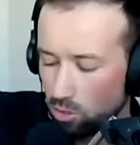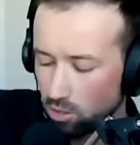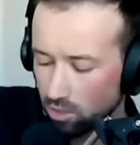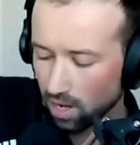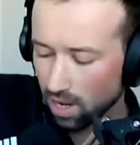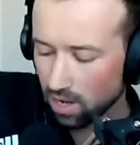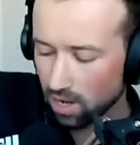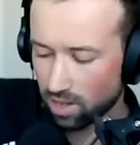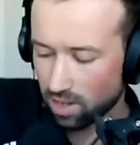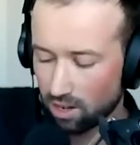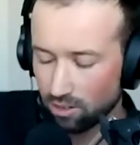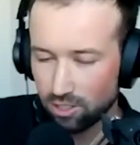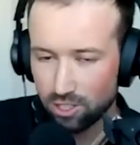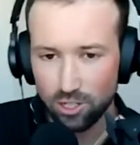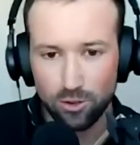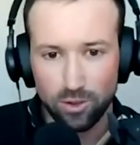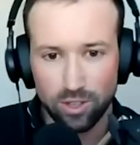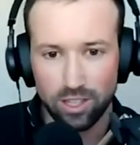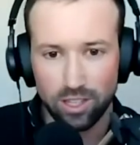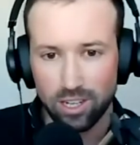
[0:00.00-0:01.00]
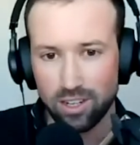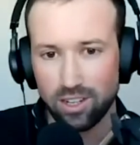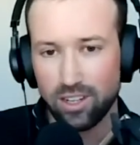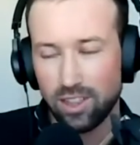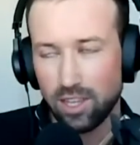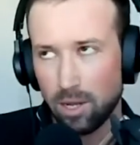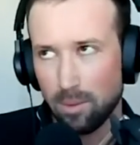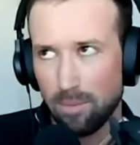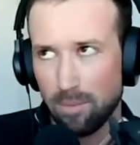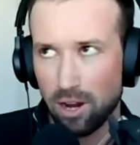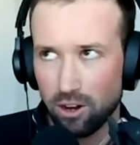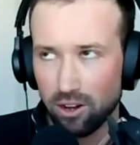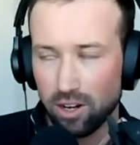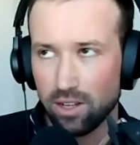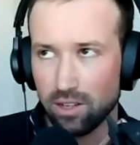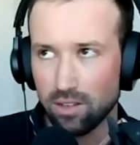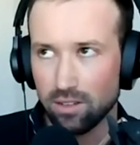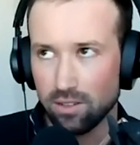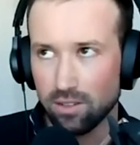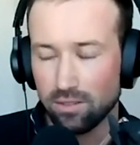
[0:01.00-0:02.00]
stands out to you in the
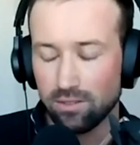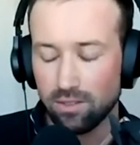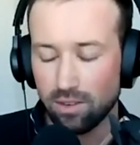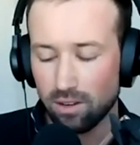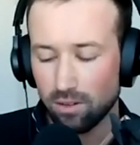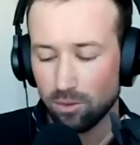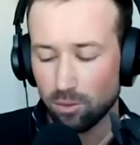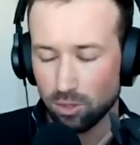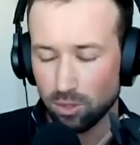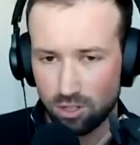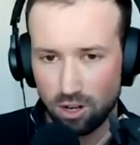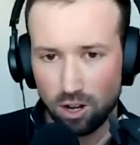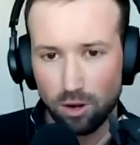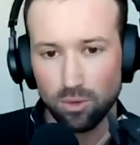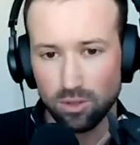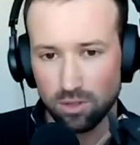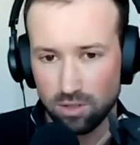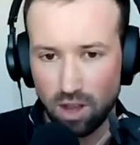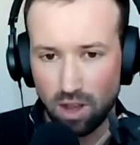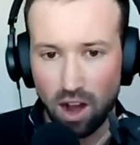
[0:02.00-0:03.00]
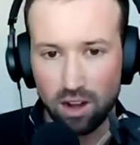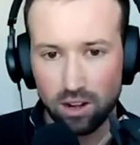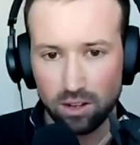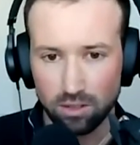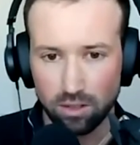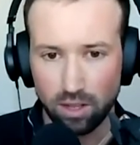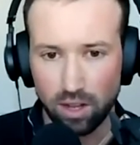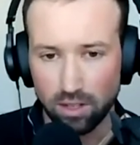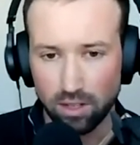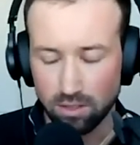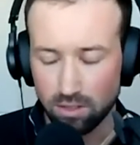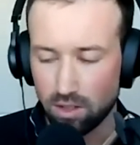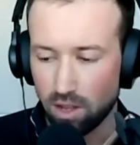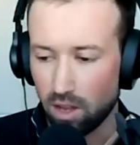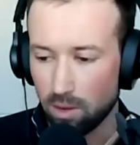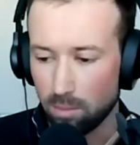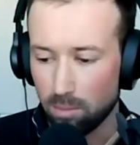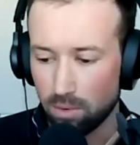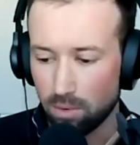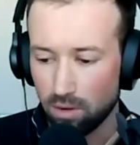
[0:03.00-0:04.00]
American, we'll start with soccer
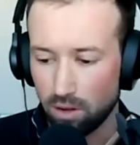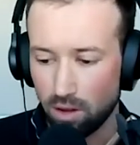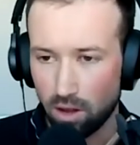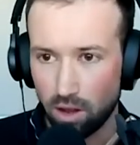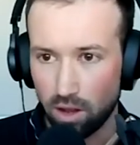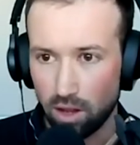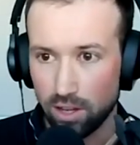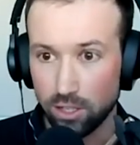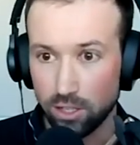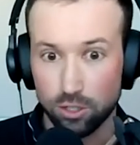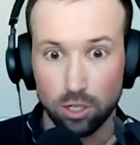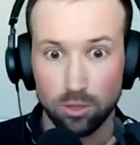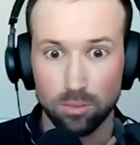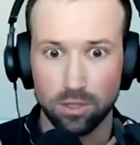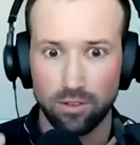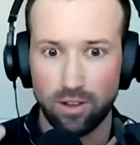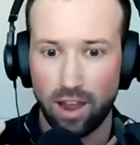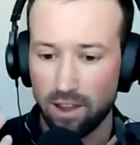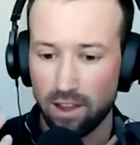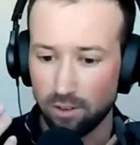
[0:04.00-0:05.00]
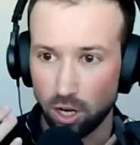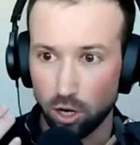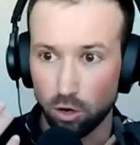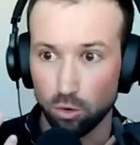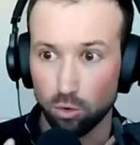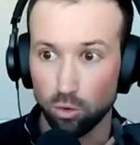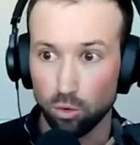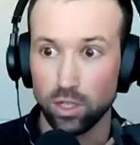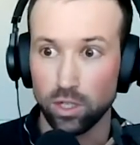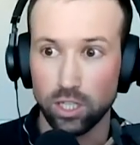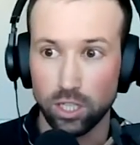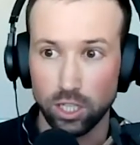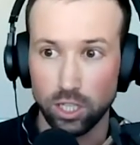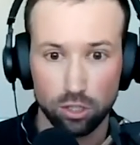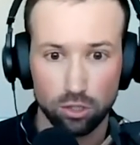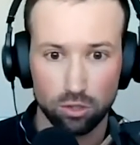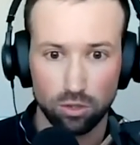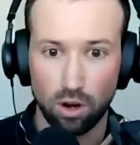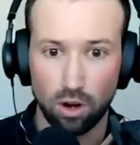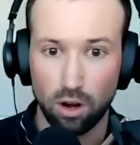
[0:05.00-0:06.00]
landscape, in terms of having a really
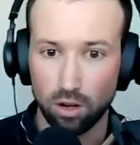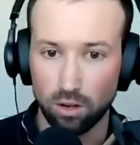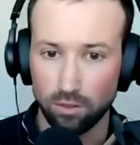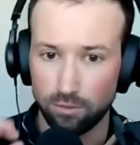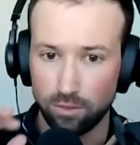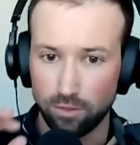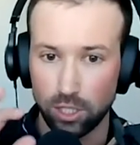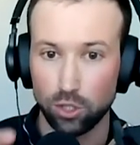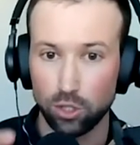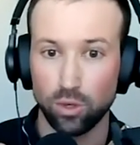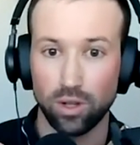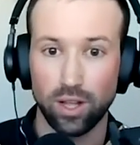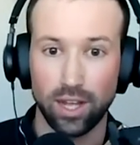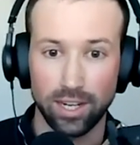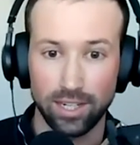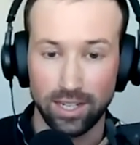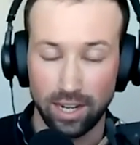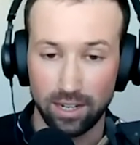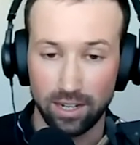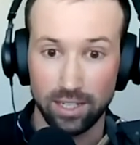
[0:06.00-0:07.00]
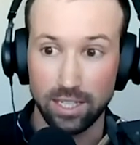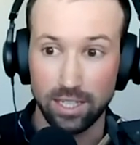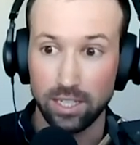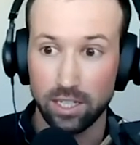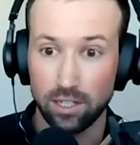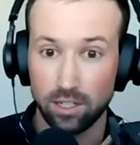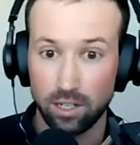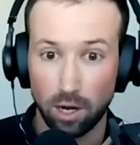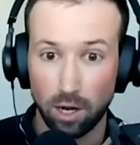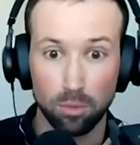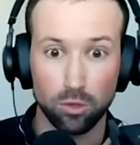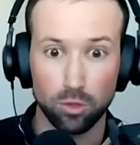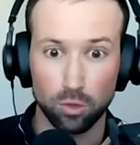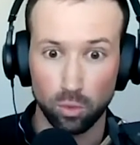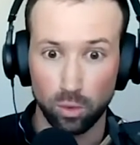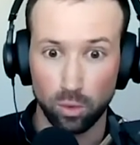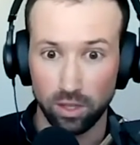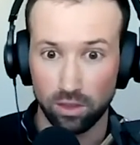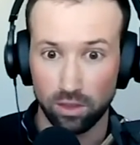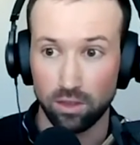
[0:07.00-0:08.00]
strong visual identity coupled
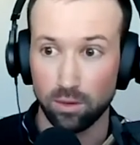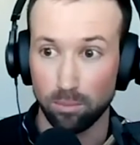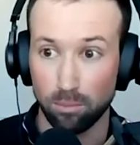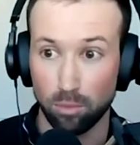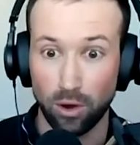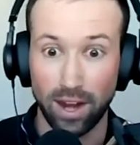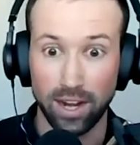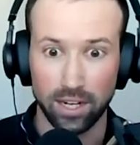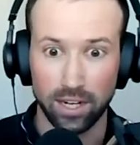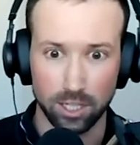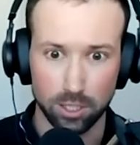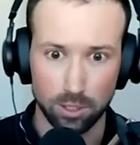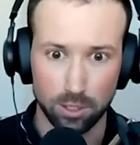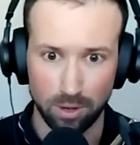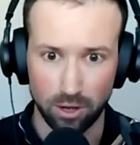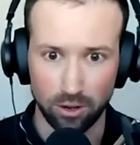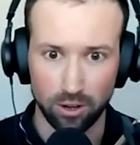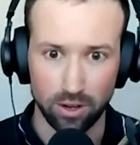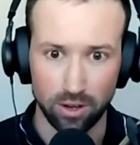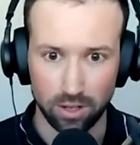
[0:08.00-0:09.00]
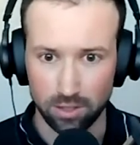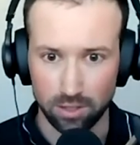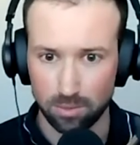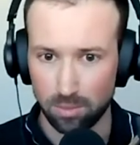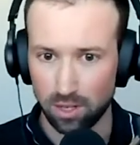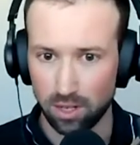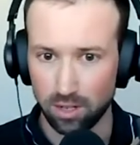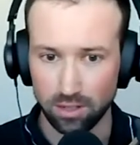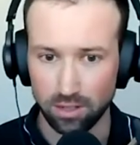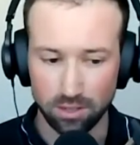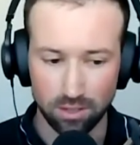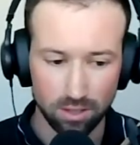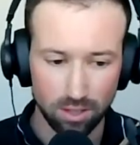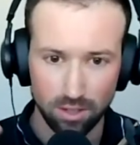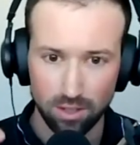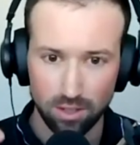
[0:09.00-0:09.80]
with brand experience? Because